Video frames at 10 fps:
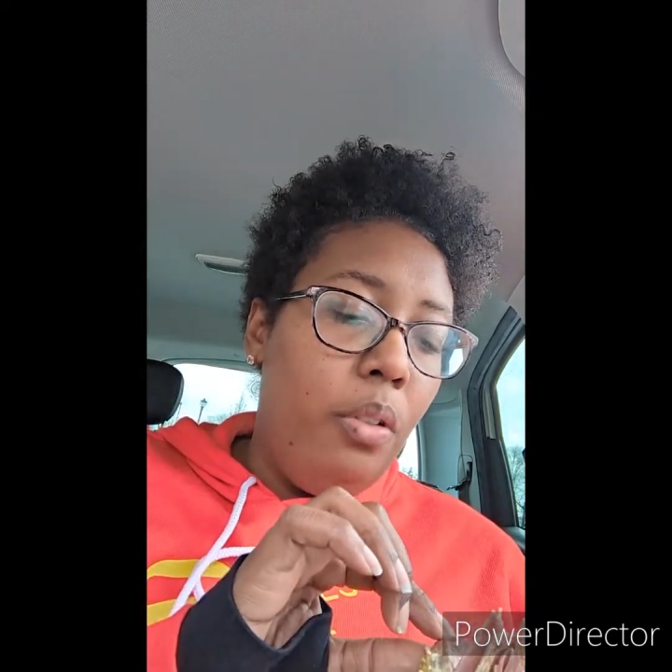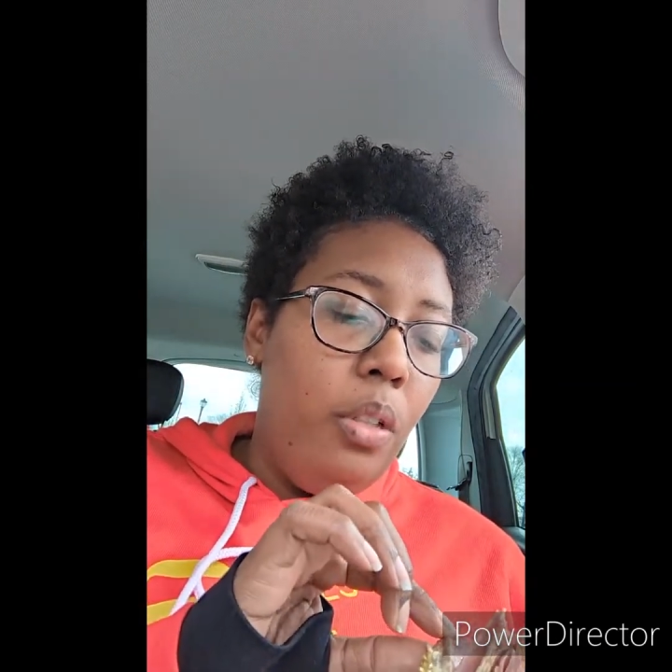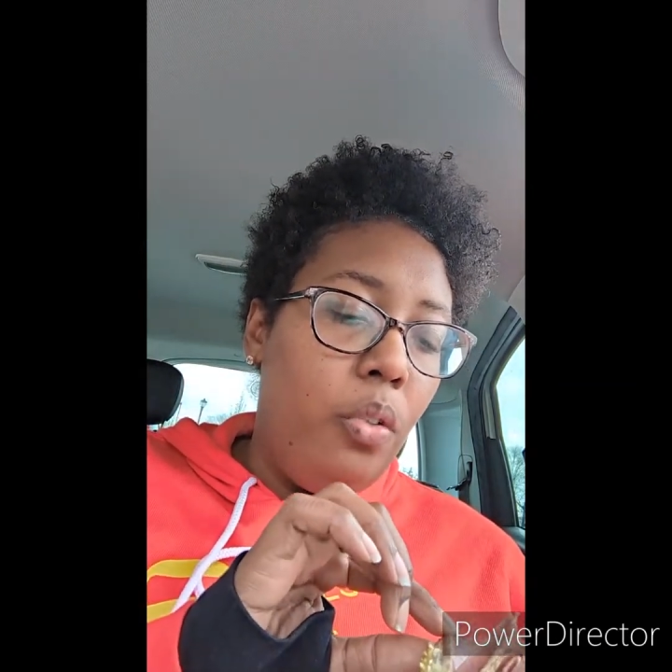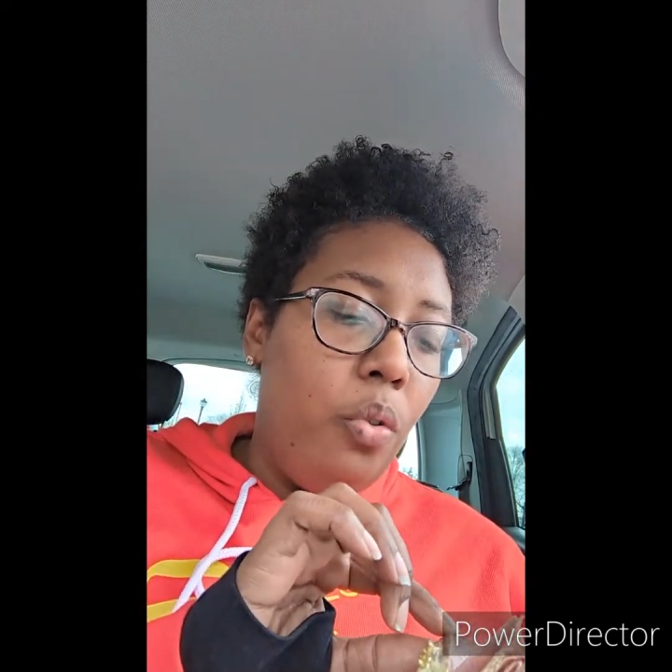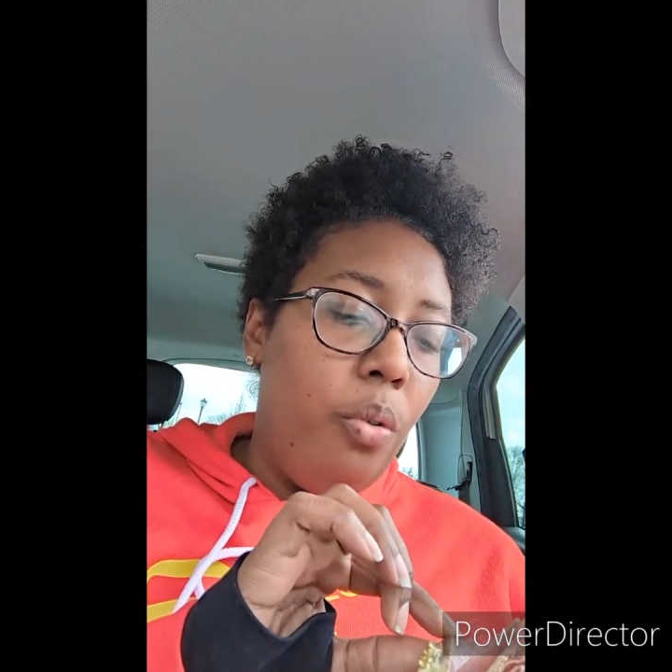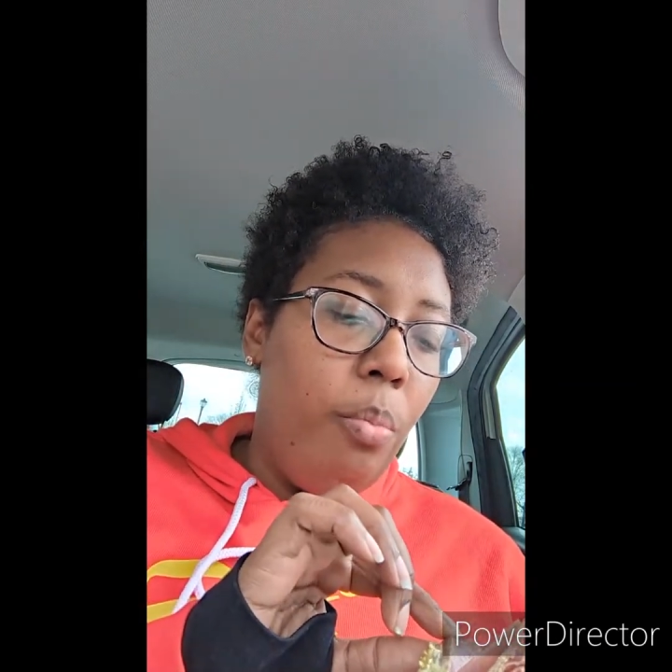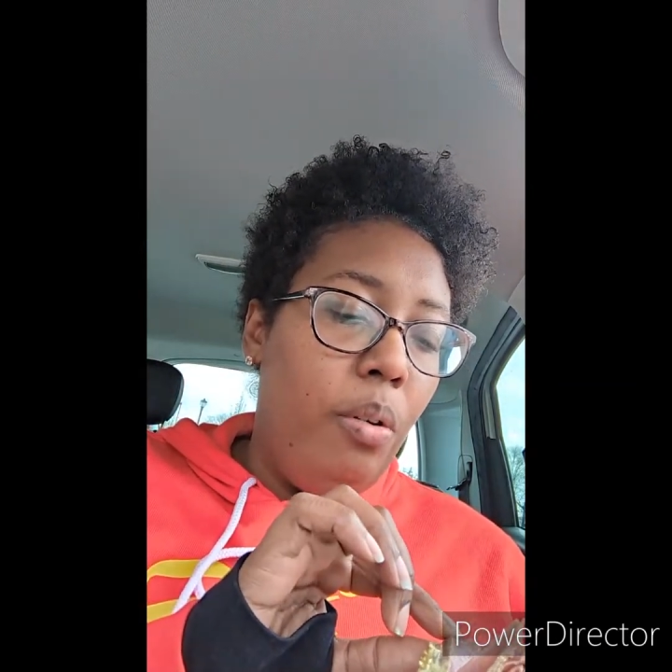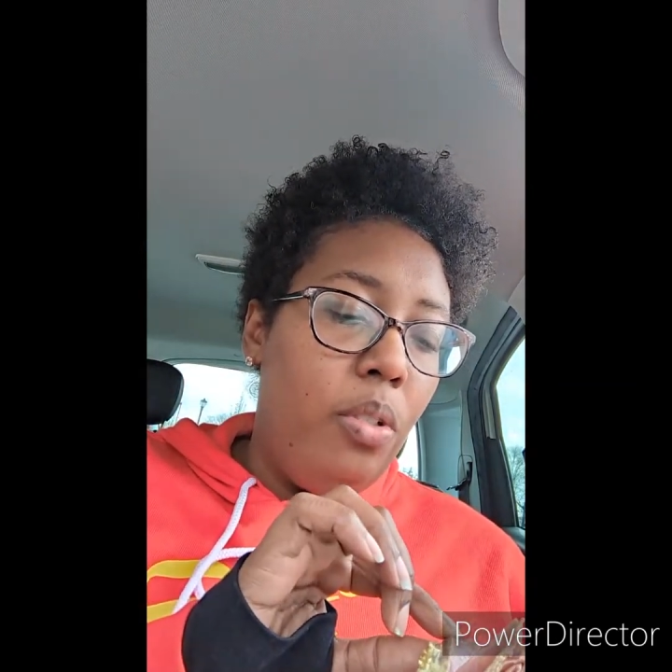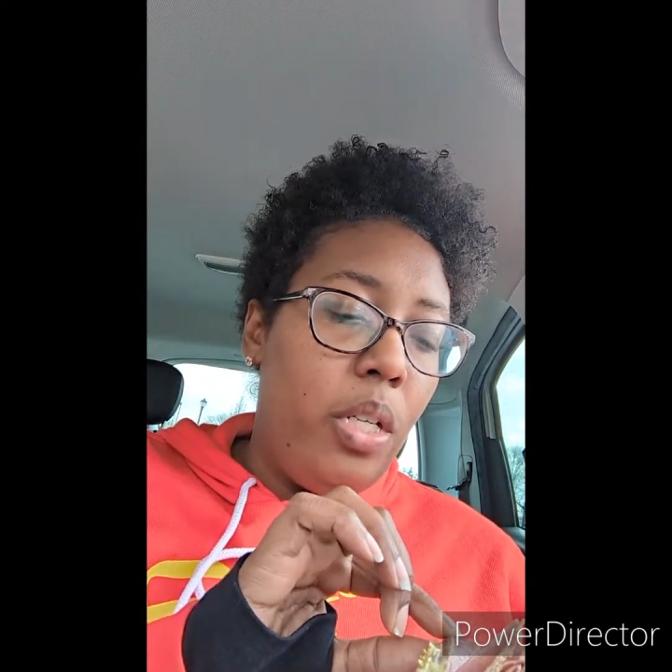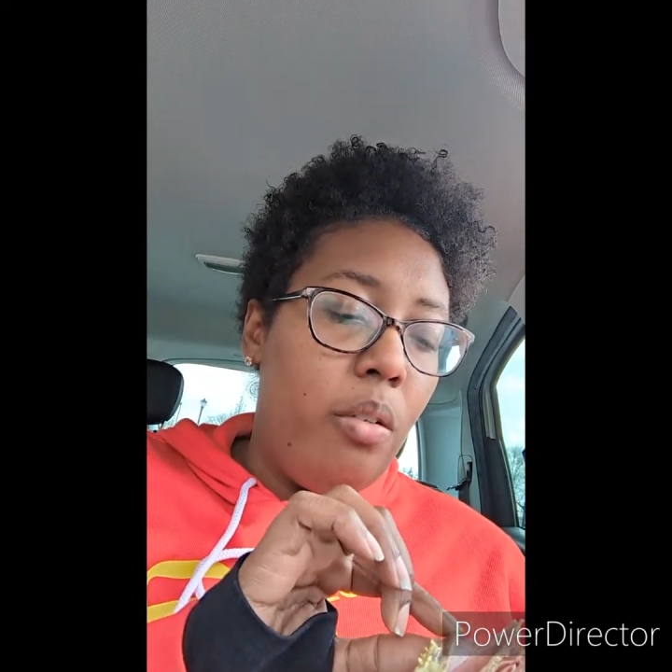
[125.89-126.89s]
a good corned
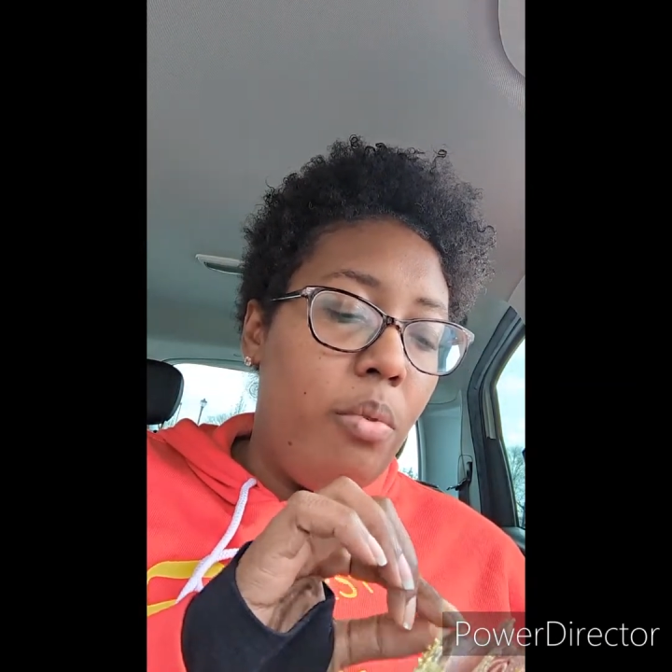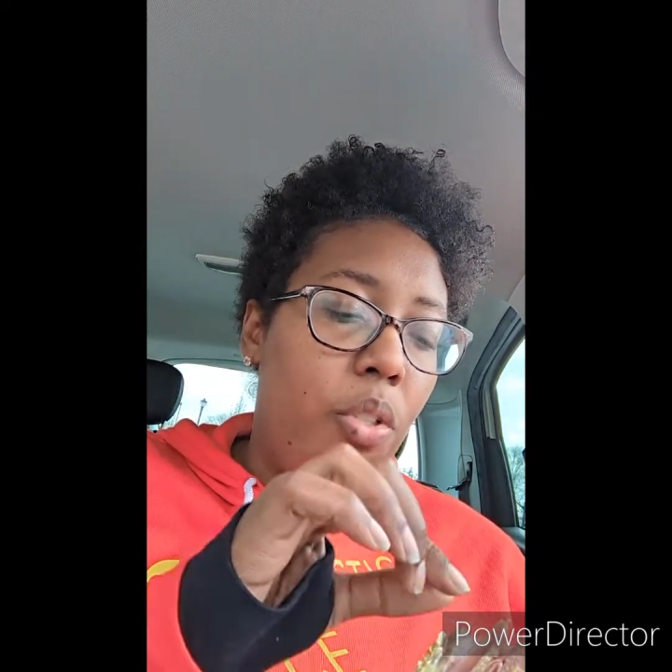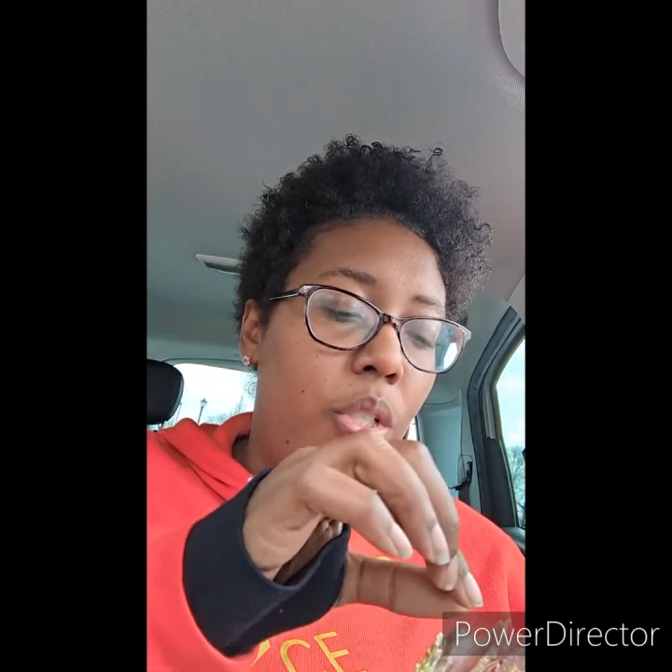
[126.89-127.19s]
beef sandwich,